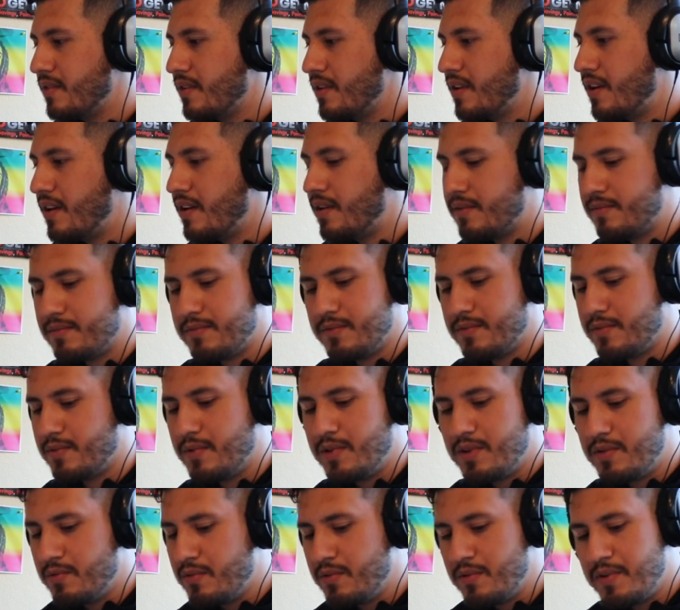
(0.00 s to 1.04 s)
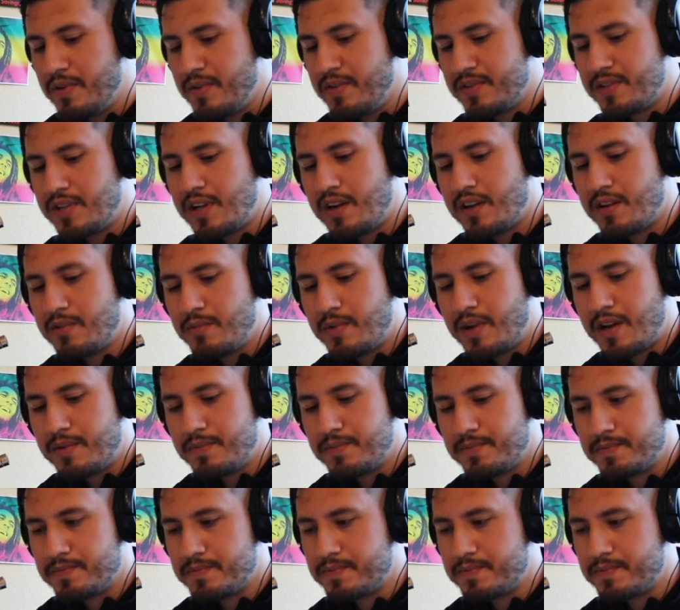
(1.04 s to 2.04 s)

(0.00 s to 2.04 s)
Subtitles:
what were we even talking about?